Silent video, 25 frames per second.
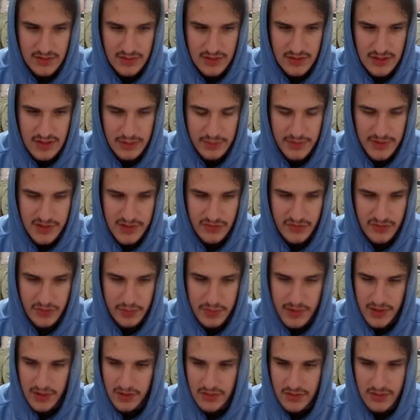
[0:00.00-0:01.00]
I must have
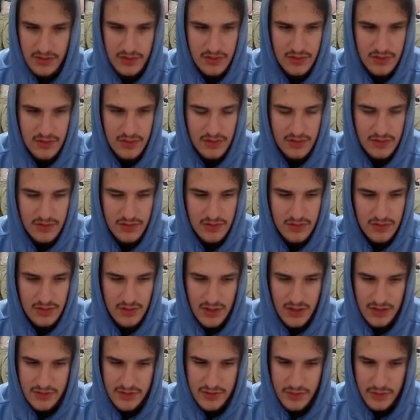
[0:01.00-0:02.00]
repelled.
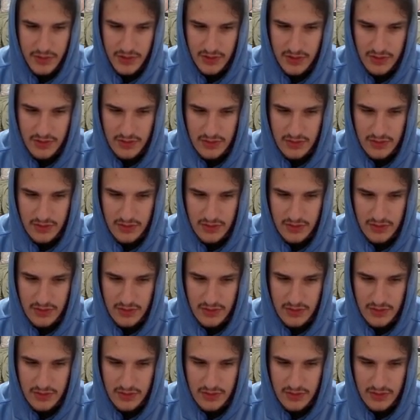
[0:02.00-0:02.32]
Alright, let's go heal.